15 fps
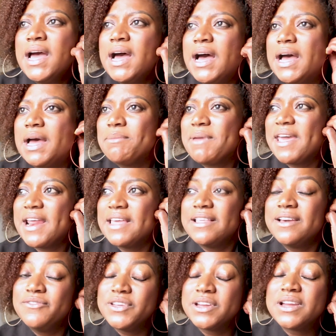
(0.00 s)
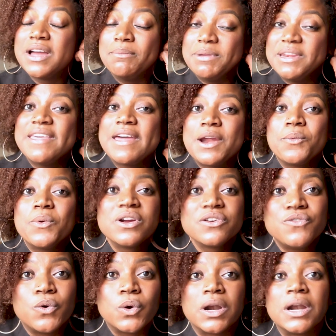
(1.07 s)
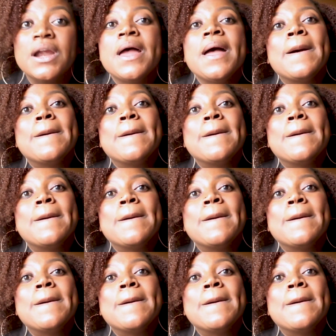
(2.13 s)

and I love the company that I work for.